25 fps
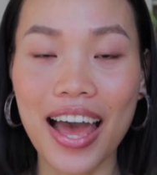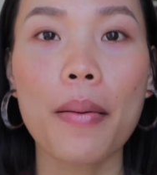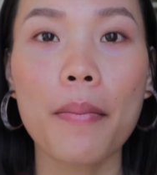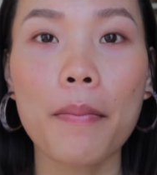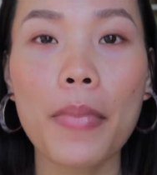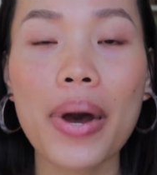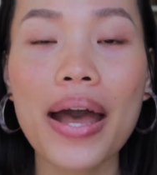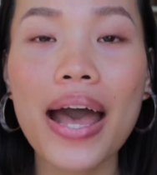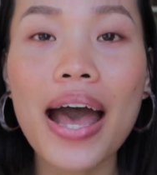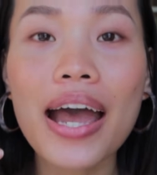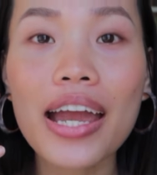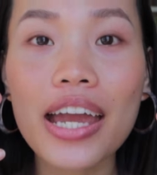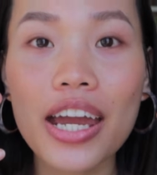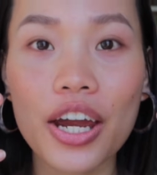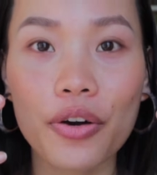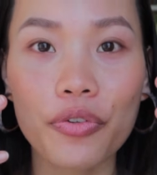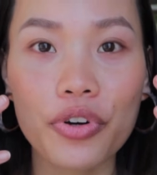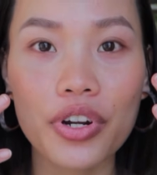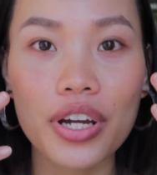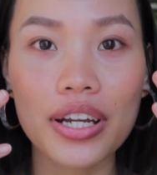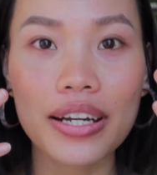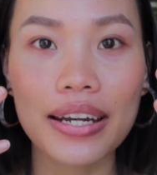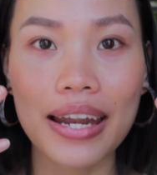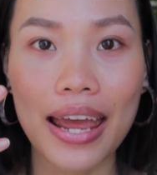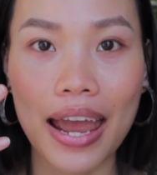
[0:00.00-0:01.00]
My eye
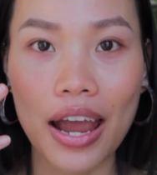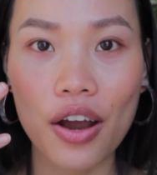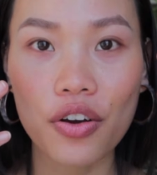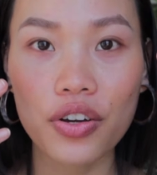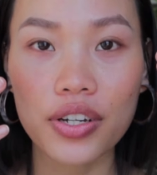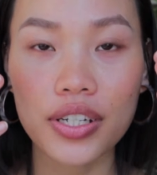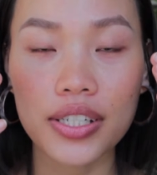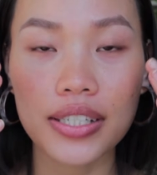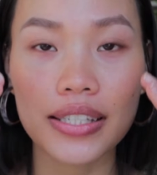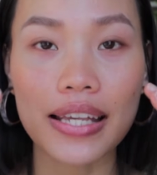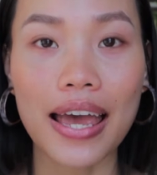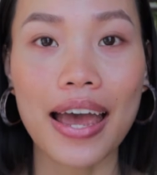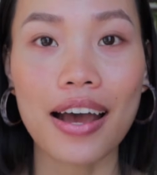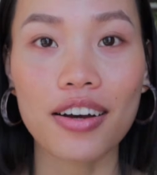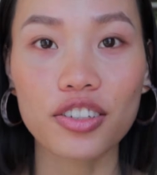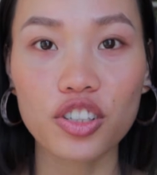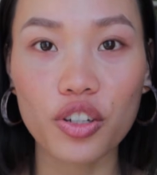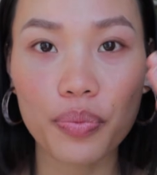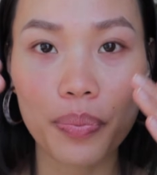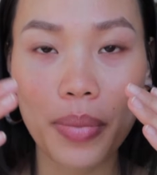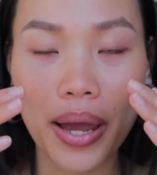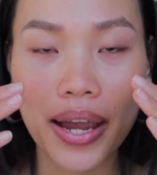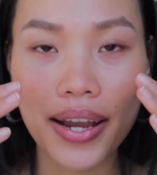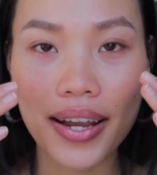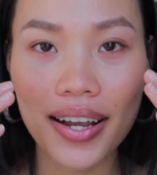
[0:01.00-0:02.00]
area now is out
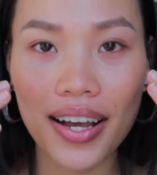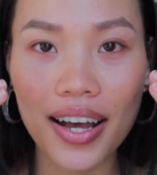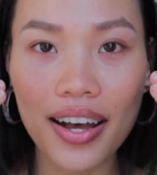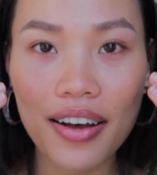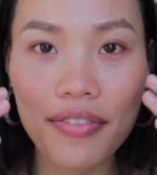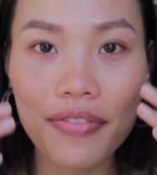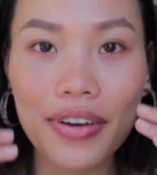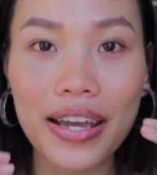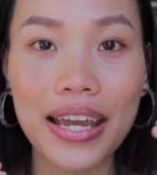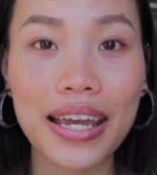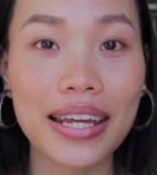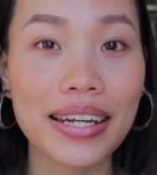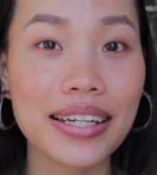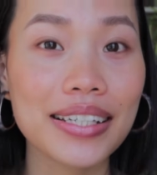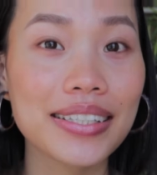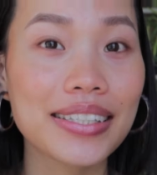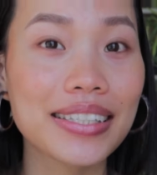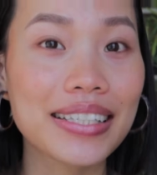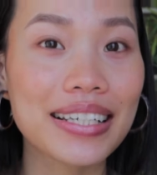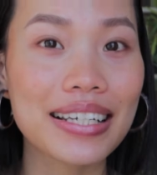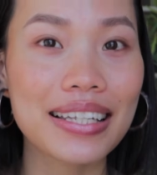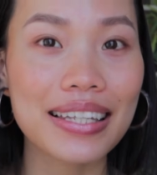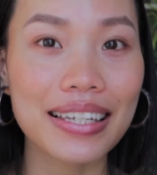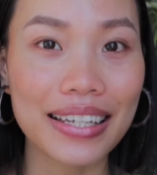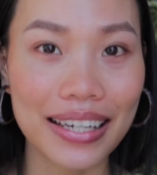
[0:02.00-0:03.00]
of makeup and it's
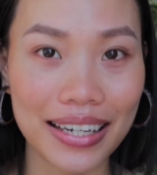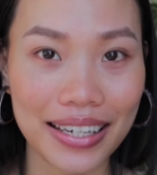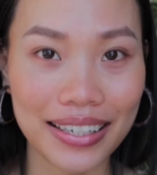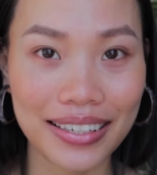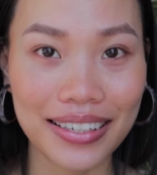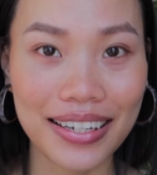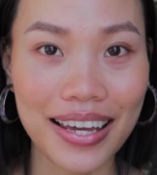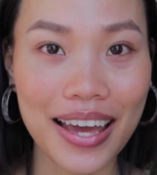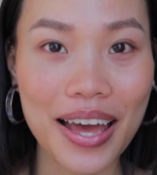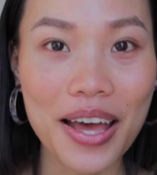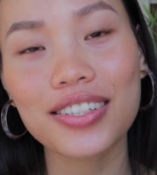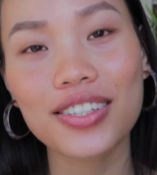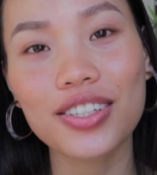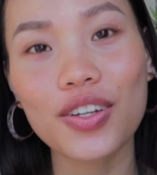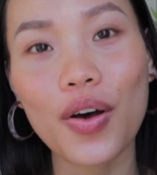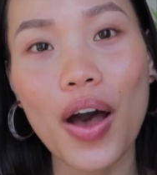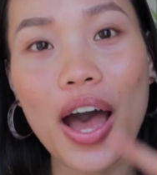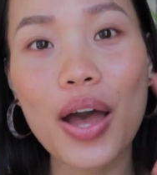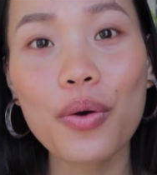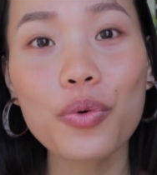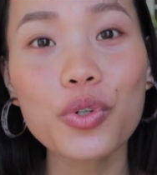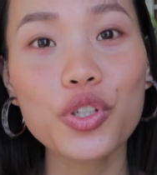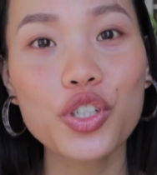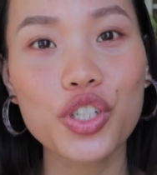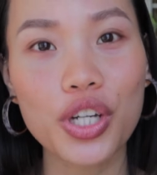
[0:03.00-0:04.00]
clean. So I
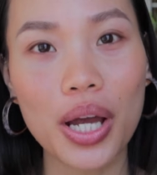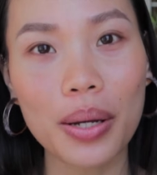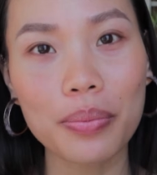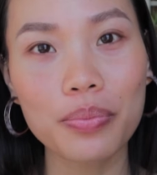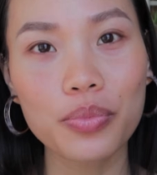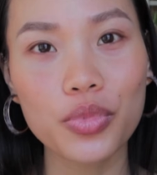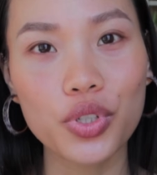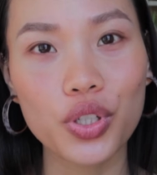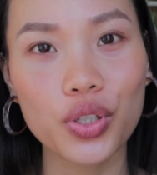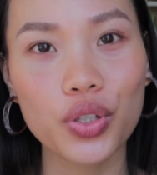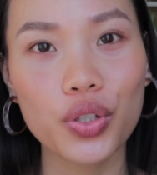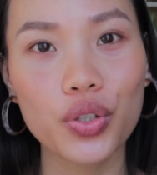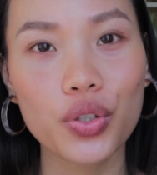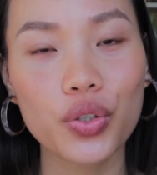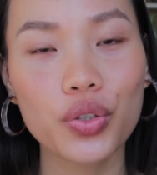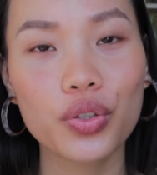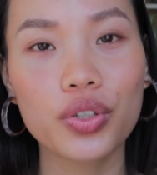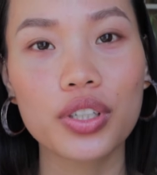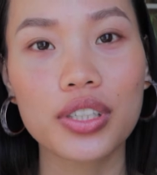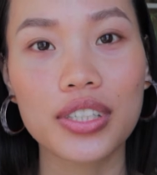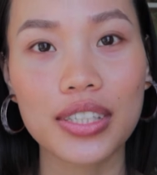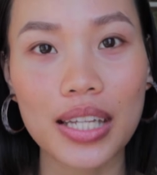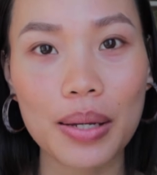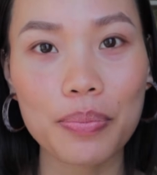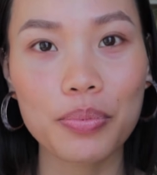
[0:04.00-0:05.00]
will jump to
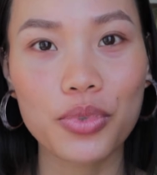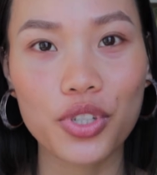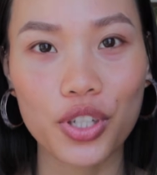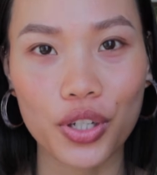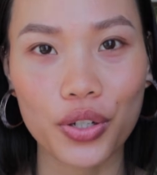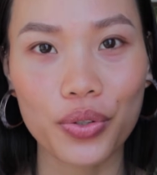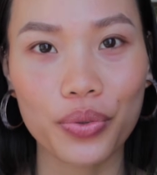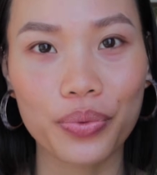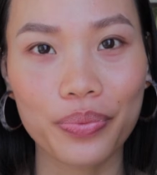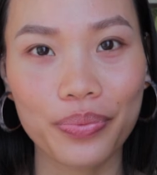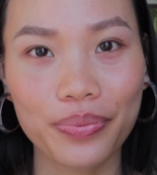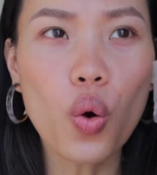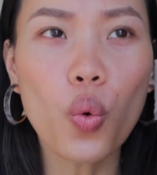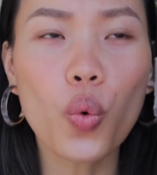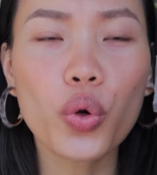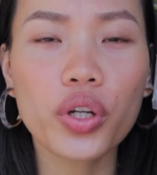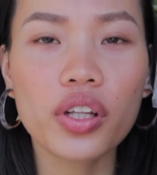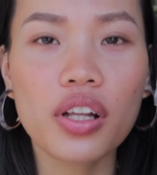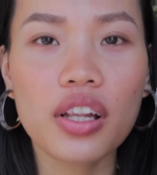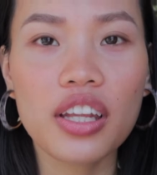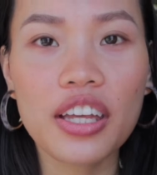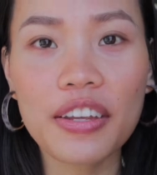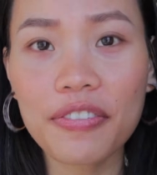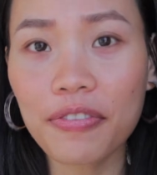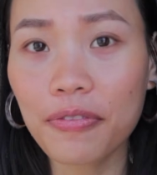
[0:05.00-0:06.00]
the step 2. With a
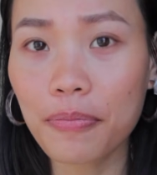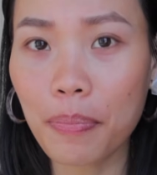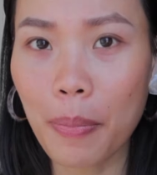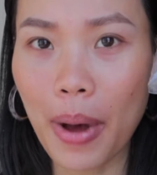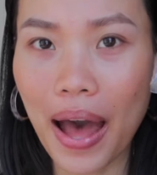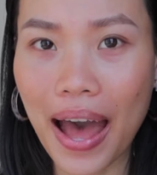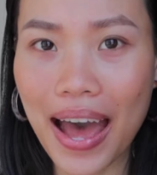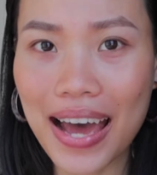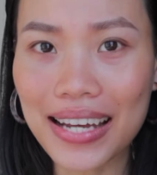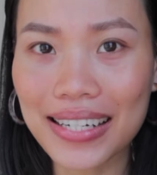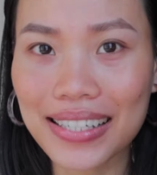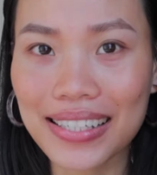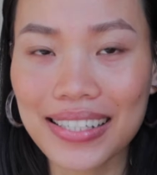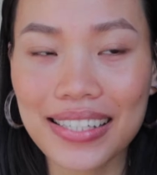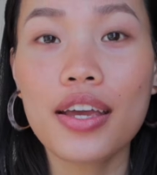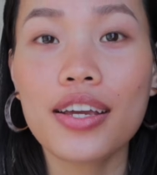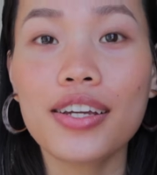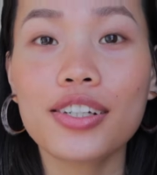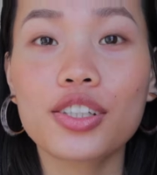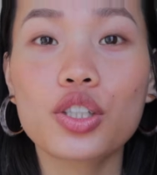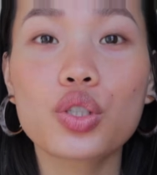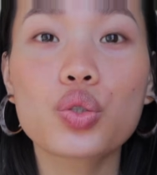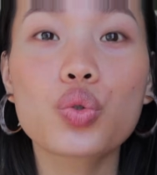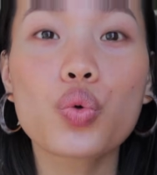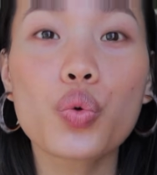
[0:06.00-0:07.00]
lift pad,
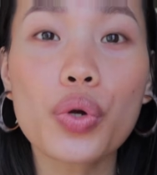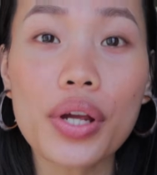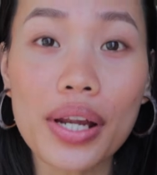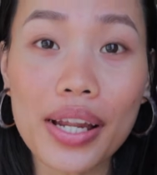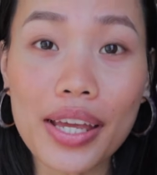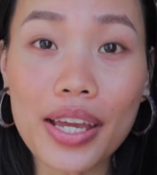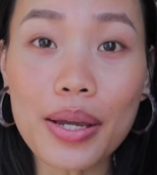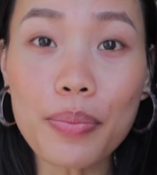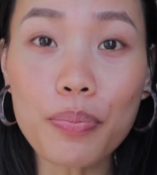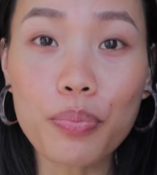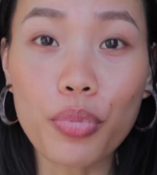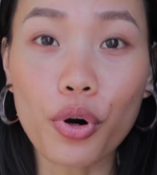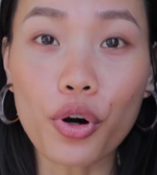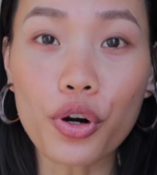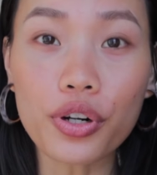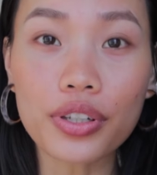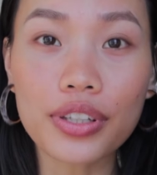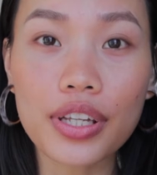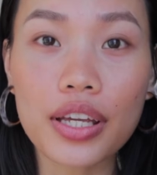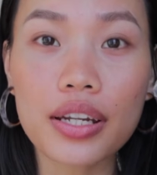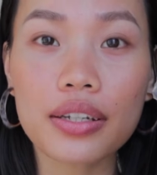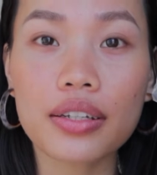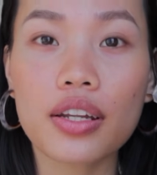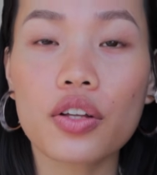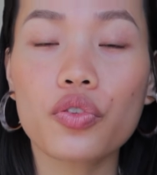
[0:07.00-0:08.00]
it's really
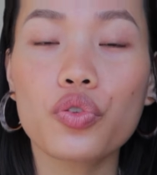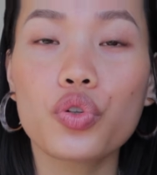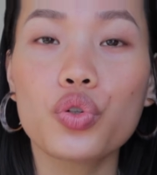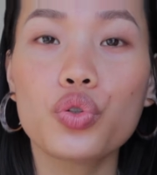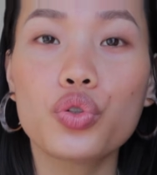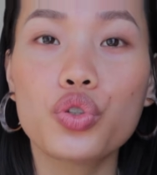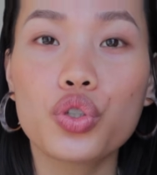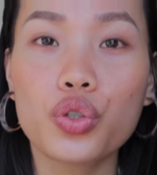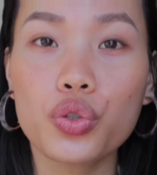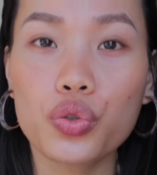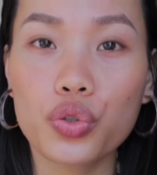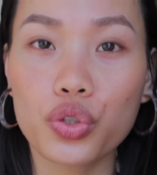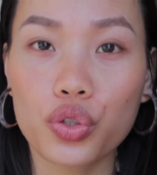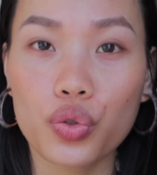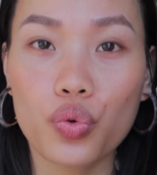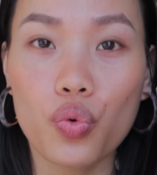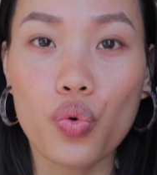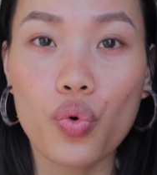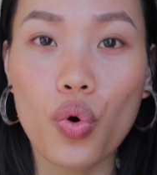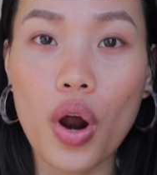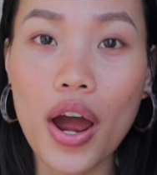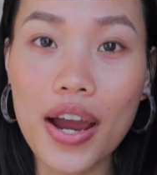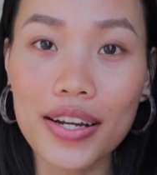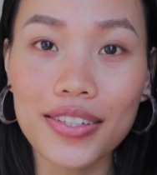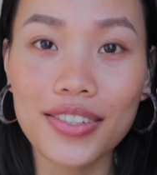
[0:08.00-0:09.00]
important that you choose the
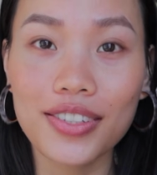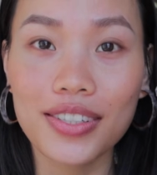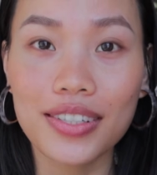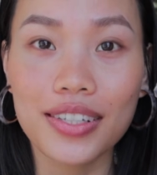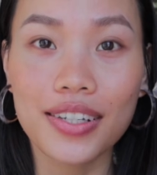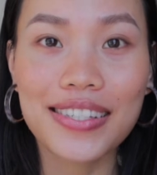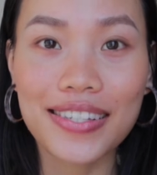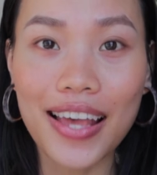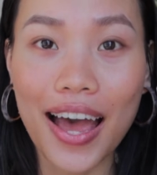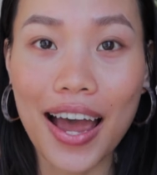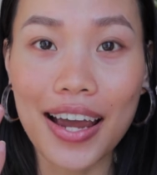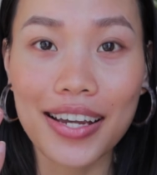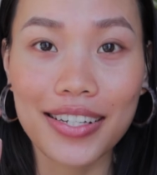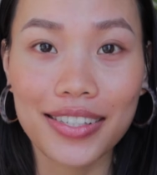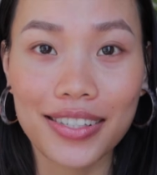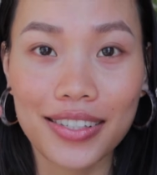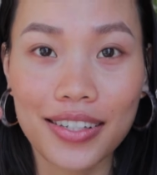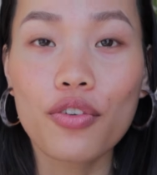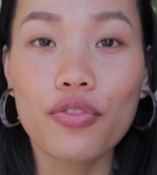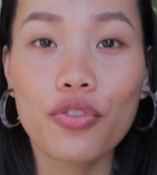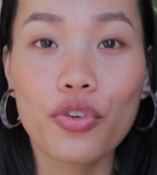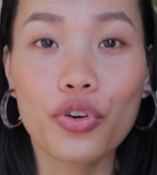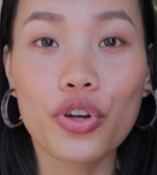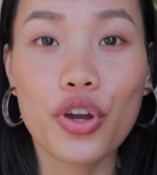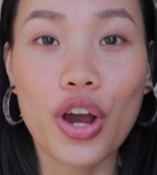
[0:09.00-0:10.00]
right size
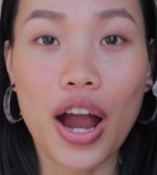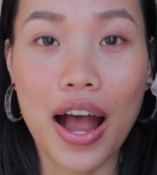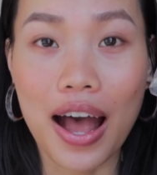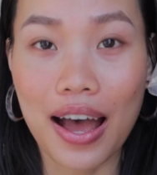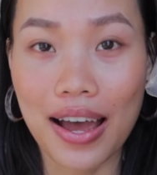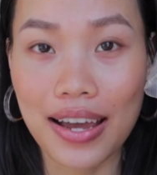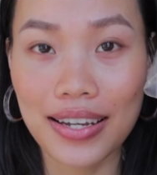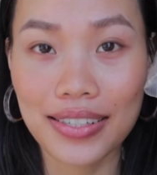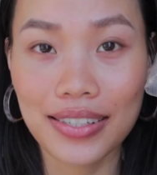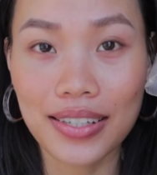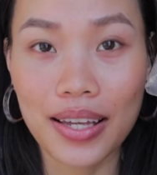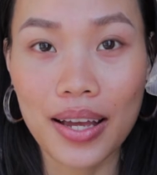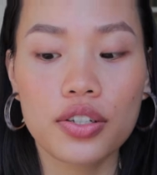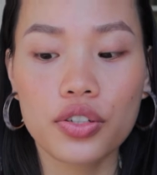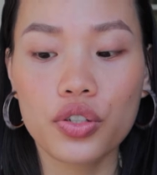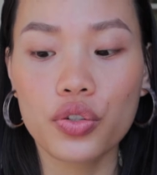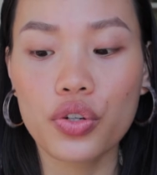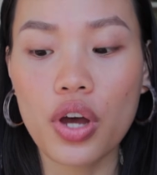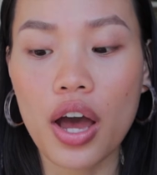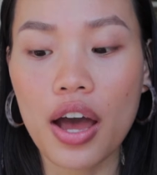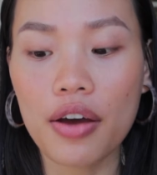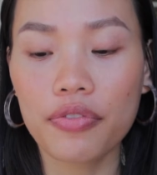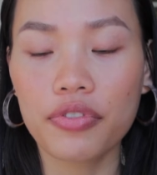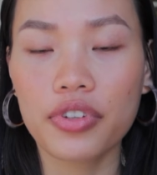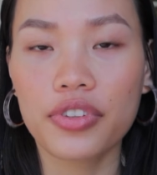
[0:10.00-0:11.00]
for your eyes. You
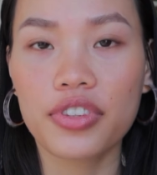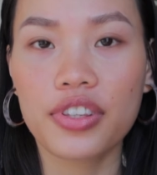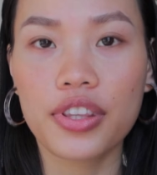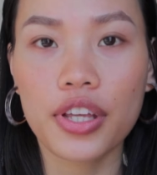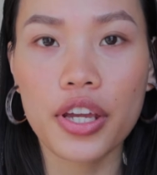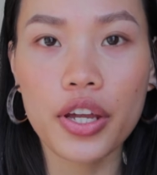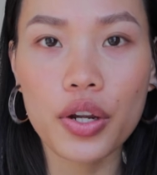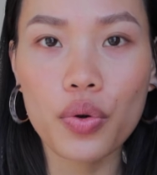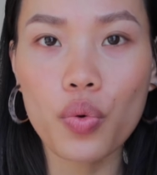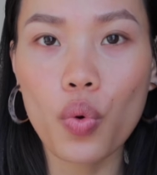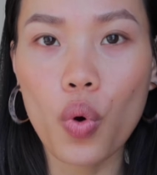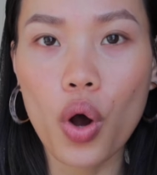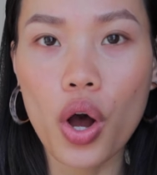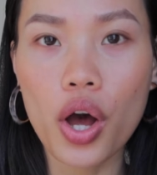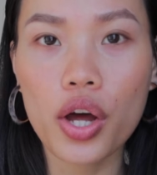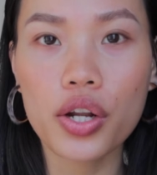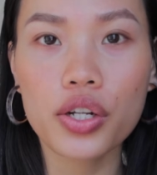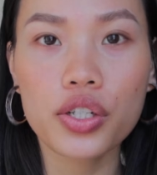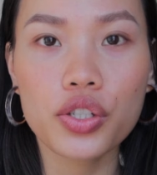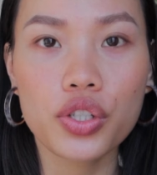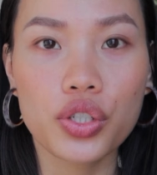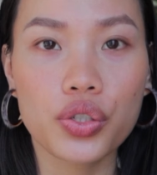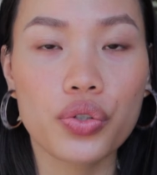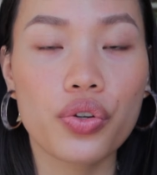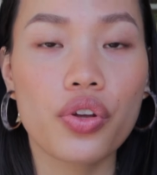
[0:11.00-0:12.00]
have the thin
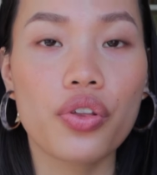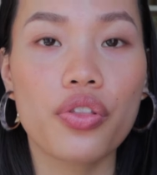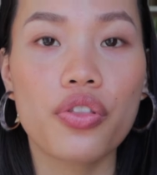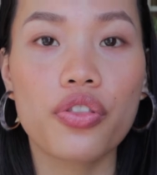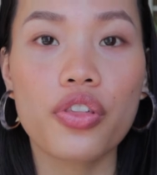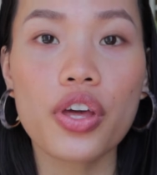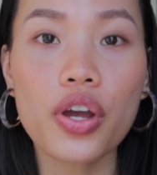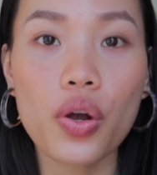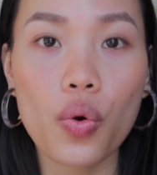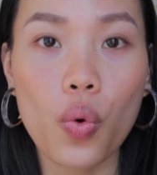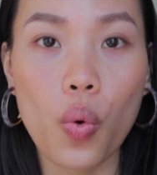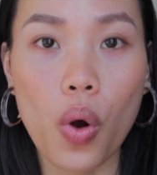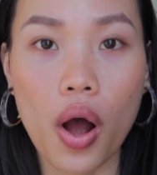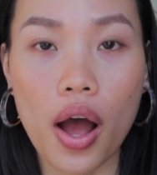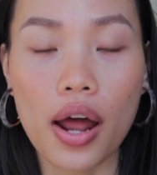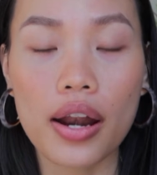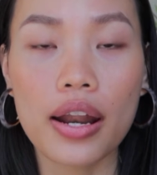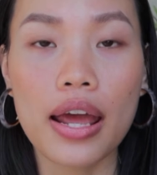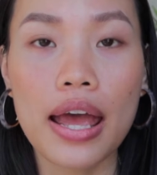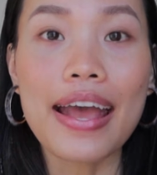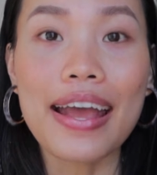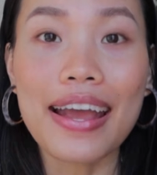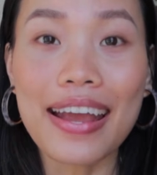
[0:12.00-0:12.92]
one to the thick one.